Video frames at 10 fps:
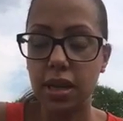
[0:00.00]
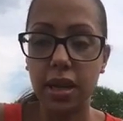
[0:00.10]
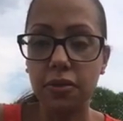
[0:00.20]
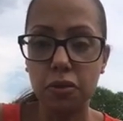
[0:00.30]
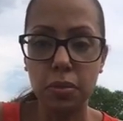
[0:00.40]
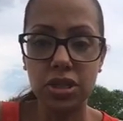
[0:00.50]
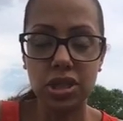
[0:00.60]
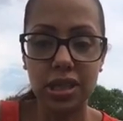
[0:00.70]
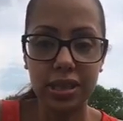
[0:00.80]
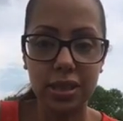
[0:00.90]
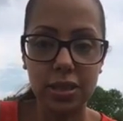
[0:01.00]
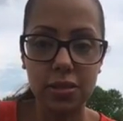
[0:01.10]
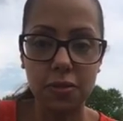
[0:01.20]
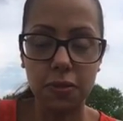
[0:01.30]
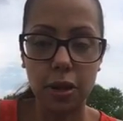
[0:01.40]
get information like
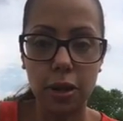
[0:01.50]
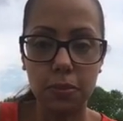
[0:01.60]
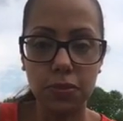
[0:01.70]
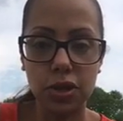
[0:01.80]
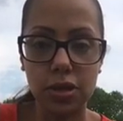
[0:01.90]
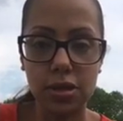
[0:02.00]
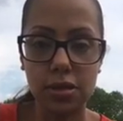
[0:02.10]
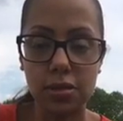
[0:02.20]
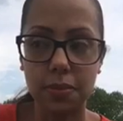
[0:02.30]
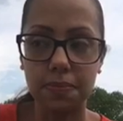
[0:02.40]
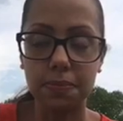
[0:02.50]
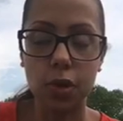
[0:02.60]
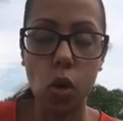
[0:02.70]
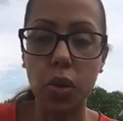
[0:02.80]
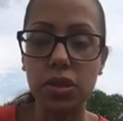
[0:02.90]
this from just
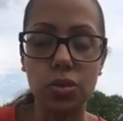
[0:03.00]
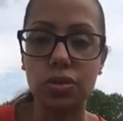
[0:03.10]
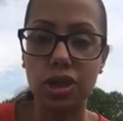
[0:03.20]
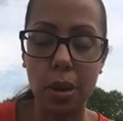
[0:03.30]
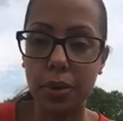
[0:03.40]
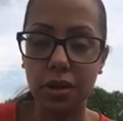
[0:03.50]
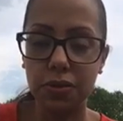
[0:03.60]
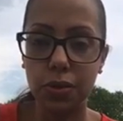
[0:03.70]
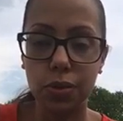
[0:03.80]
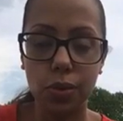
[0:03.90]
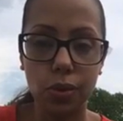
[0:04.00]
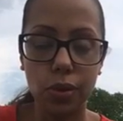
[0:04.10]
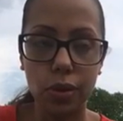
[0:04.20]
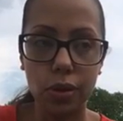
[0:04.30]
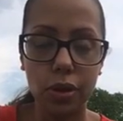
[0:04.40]
going to a job interview
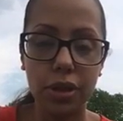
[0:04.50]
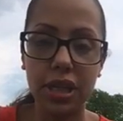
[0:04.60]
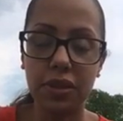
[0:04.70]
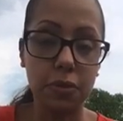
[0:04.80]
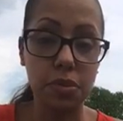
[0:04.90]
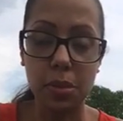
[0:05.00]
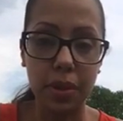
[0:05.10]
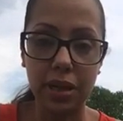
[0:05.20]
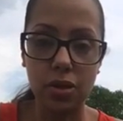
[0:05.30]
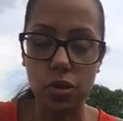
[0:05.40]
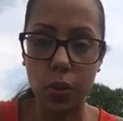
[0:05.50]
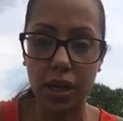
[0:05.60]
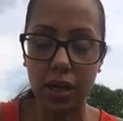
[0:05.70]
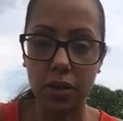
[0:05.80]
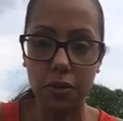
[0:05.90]
or learning it from somebody else who
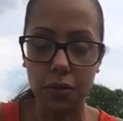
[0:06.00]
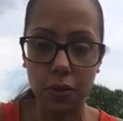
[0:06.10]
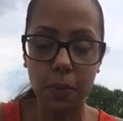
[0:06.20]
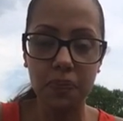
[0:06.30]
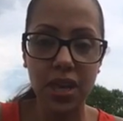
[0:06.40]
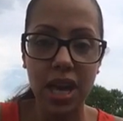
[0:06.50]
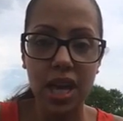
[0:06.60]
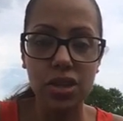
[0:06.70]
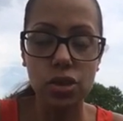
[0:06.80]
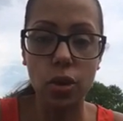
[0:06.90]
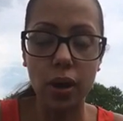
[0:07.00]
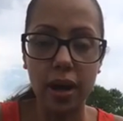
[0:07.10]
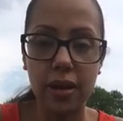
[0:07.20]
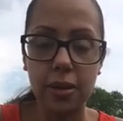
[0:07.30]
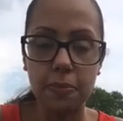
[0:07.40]
went on an interview. So
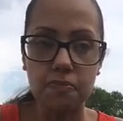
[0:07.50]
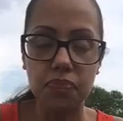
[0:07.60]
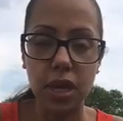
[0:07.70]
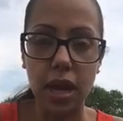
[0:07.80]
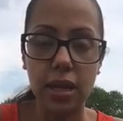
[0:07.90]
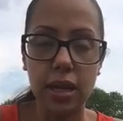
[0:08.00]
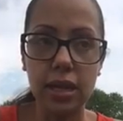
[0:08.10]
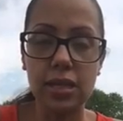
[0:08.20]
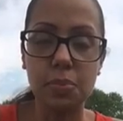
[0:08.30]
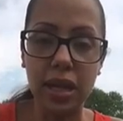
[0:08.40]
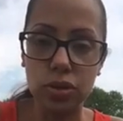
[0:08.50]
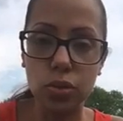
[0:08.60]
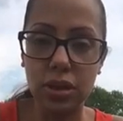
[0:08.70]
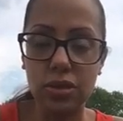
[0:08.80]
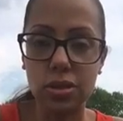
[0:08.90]
I it is my
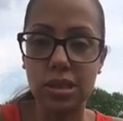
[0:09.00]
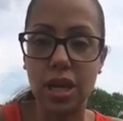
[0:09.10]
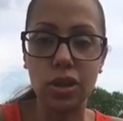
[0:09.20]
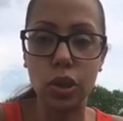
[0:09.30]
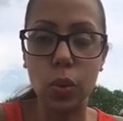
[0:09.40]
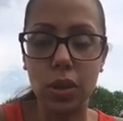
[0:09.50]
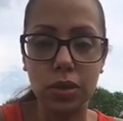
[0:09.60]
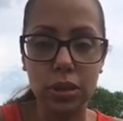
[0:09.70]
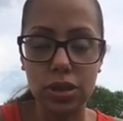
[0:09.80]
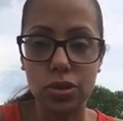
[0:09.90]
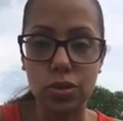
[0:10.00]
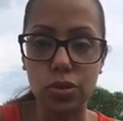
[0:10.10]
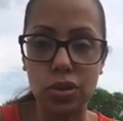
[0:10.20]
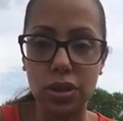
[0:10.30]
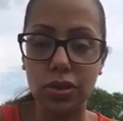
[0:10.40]
duty to tell you what you need to
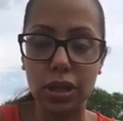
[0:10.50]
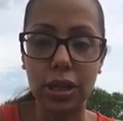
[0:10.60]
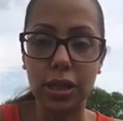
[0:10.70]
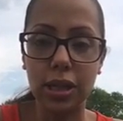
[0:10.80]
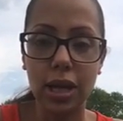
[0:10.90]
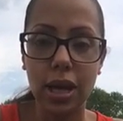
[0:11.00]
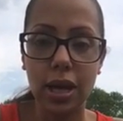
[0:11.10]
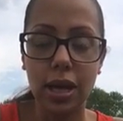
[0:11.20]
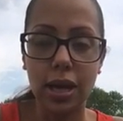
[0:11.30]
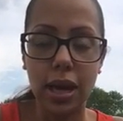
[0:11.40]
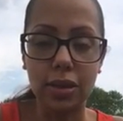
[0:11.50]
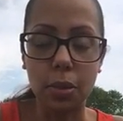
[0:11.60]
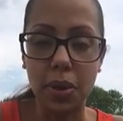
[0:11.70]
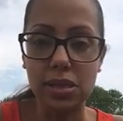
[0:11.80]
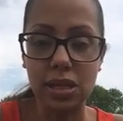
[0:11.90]
do so that you can get
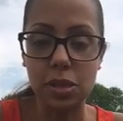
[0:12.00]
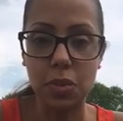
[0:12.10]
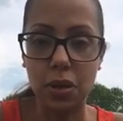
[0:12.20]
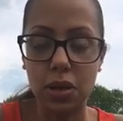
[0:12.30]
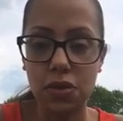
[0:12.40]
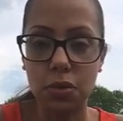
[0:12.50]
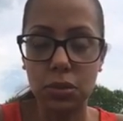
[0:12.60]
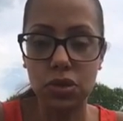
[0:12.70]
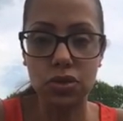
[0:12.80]
the best experience from